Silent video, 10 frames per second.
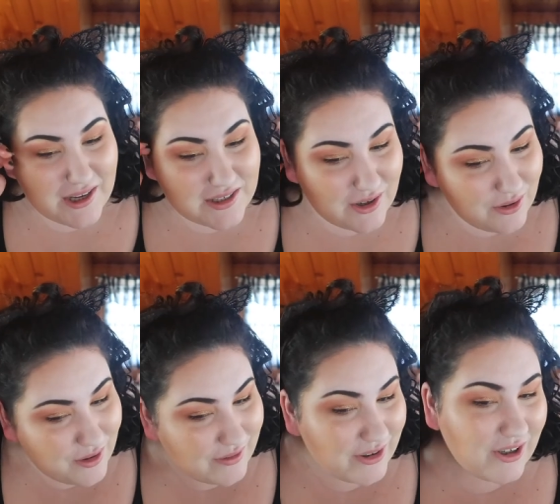So
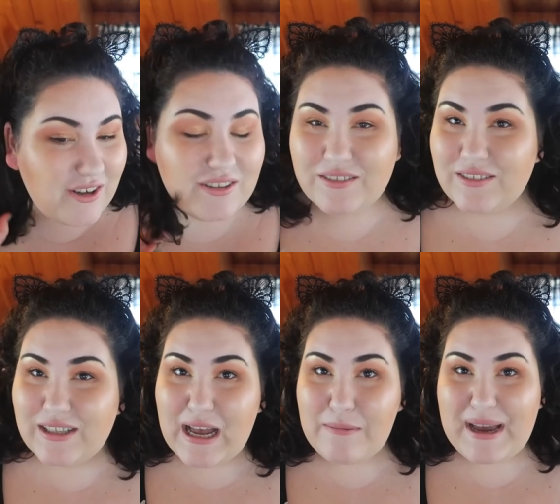overall,
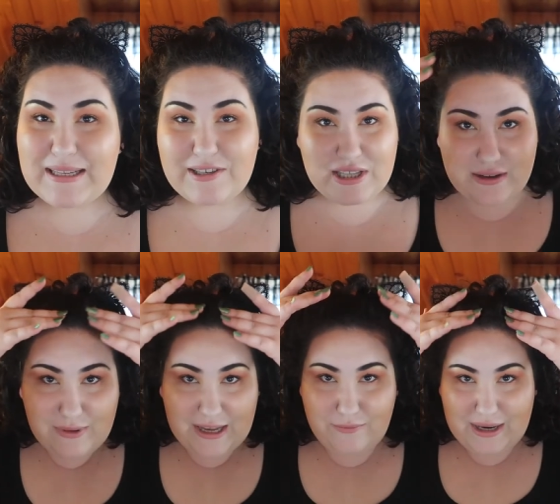not bad, especially
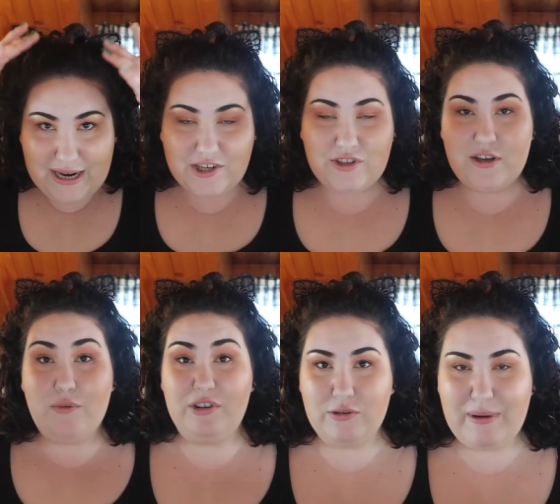like when I actually
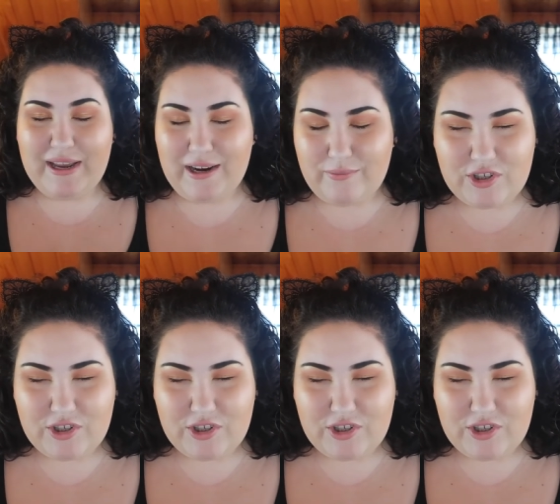go and do my hair,